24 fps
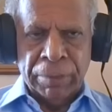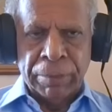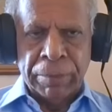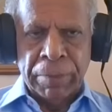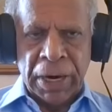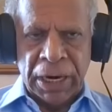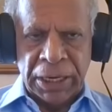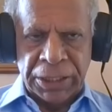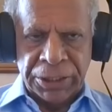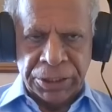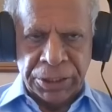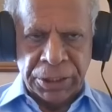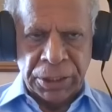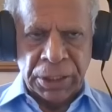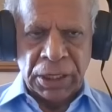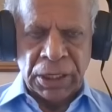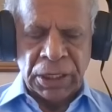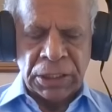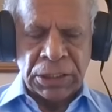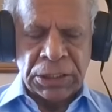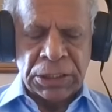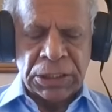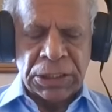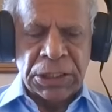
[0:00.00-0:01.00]
But
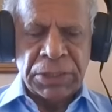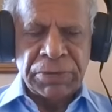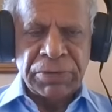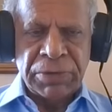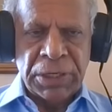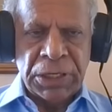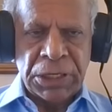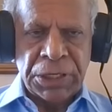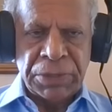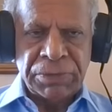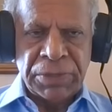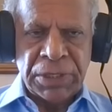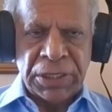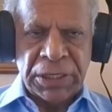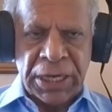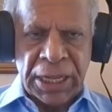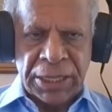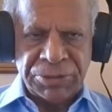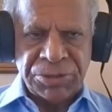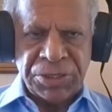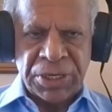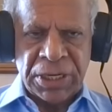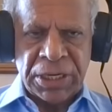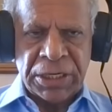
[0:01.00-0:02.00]
even if the
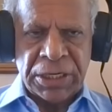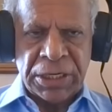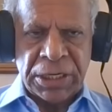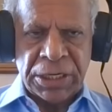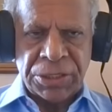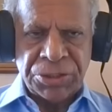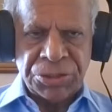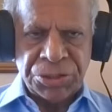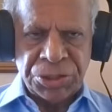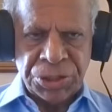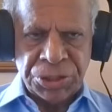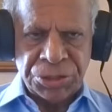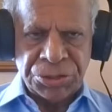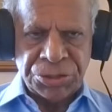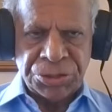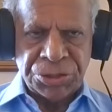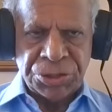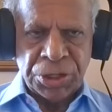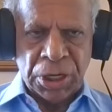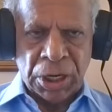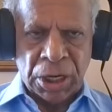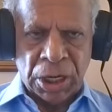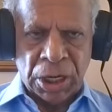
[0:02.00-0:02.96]
death sentence is